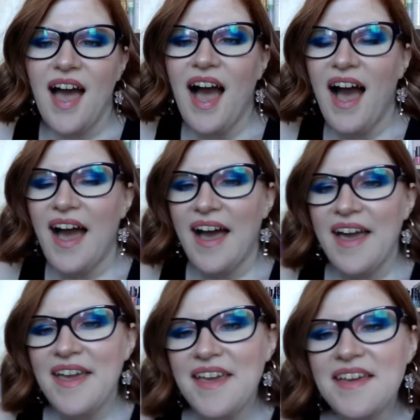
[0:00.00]

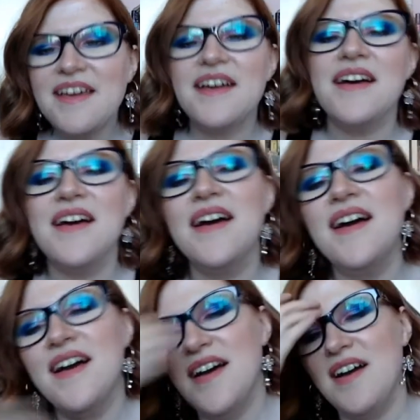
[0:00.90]
I
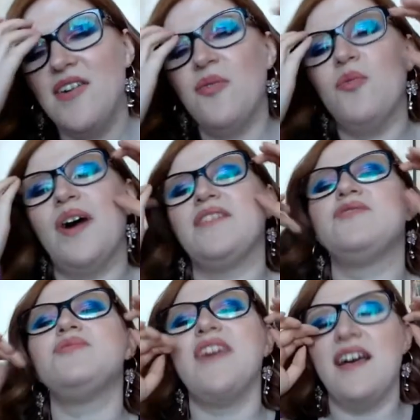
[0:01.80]
want
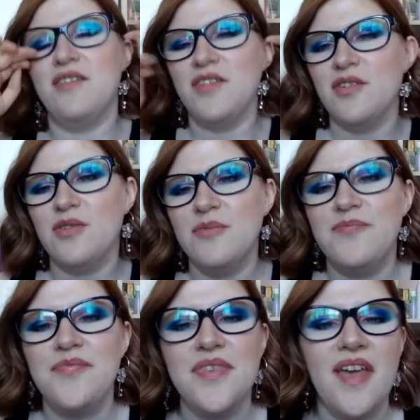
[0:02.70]
to tell you
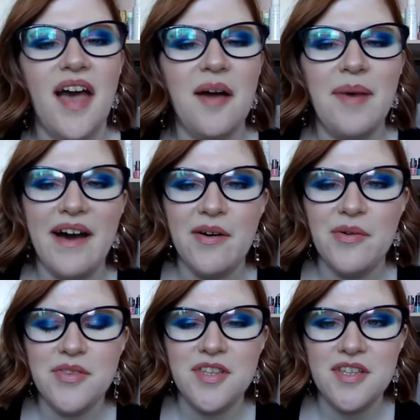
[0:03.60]

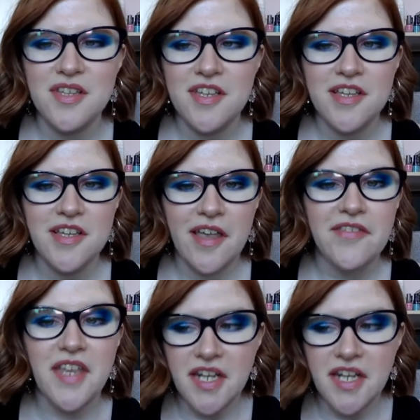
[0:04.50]
about the